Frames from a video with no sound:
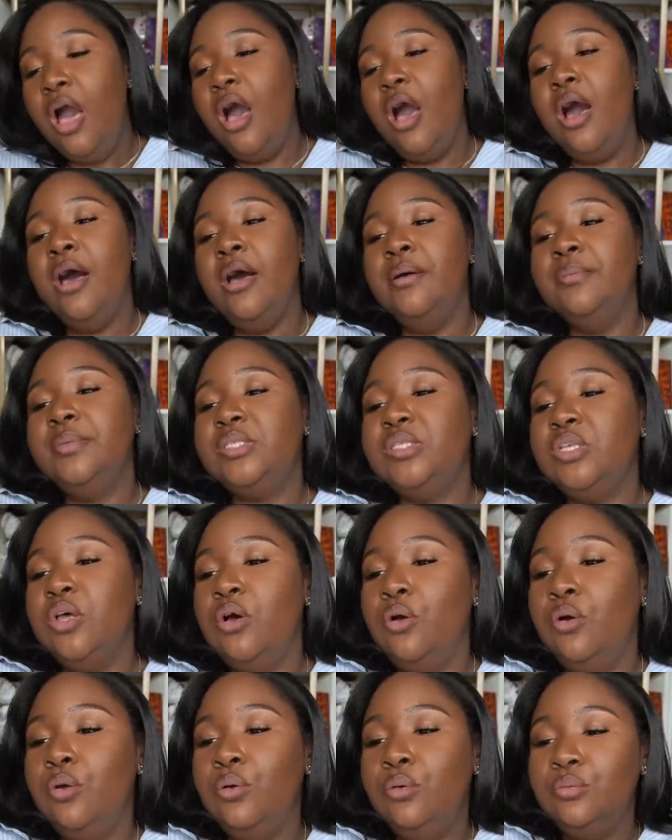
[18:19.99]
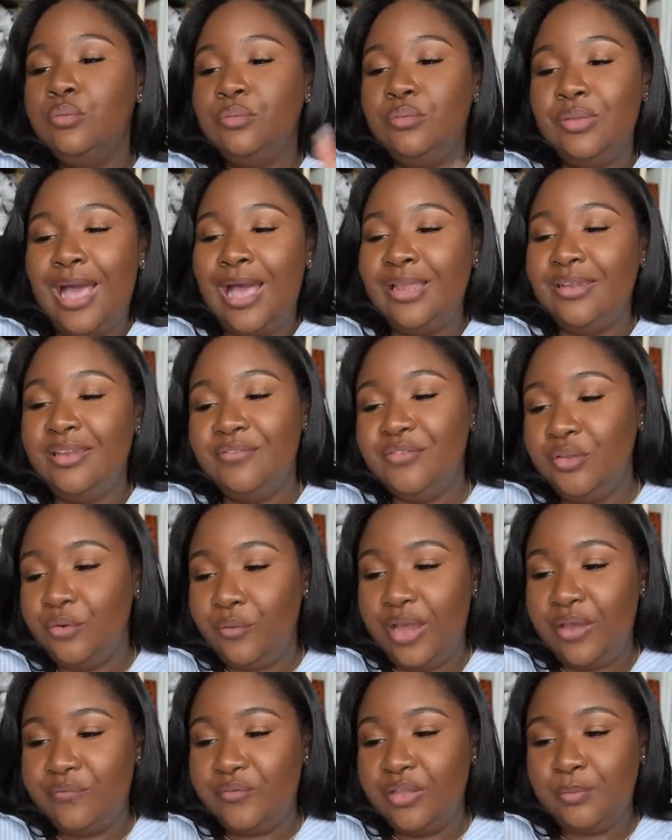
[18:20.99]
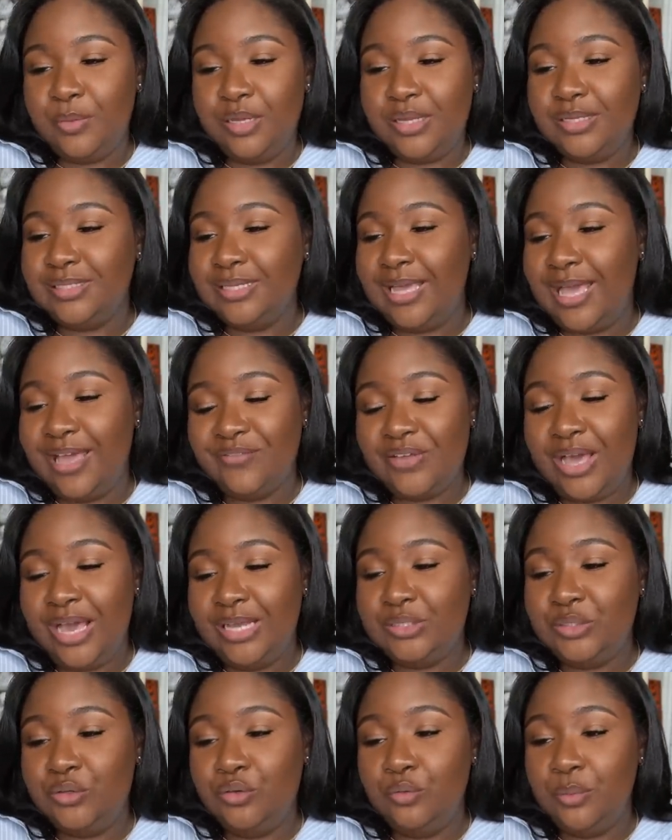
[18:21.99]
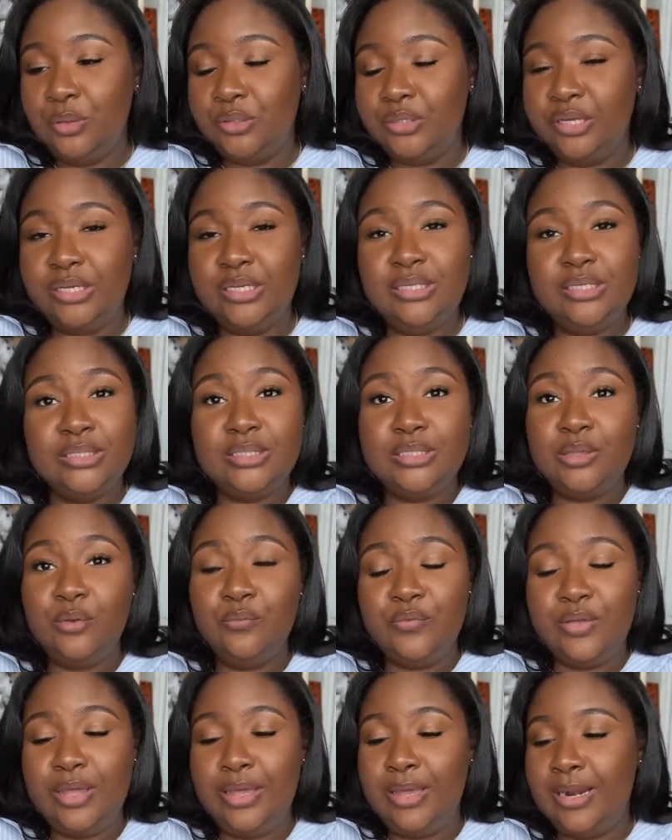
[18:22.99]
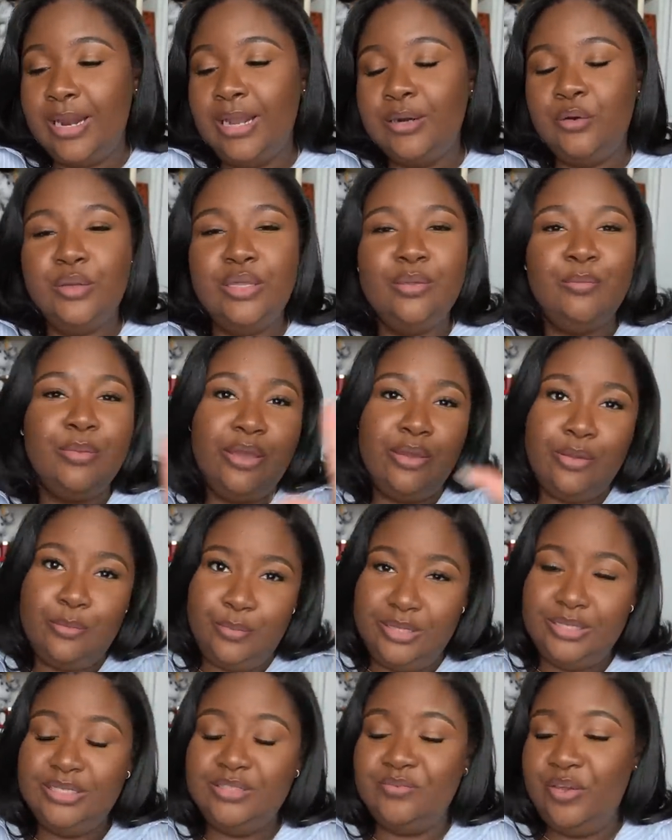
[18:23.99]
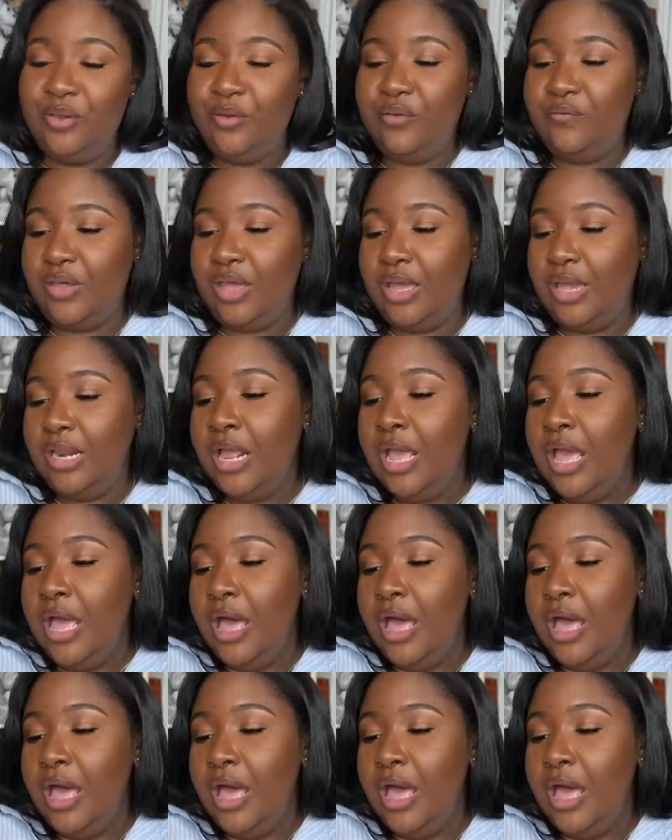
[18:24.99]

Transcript: So I love the graphic because it has Ice Cube on there. He is so fine. I know he married, but he's very fine.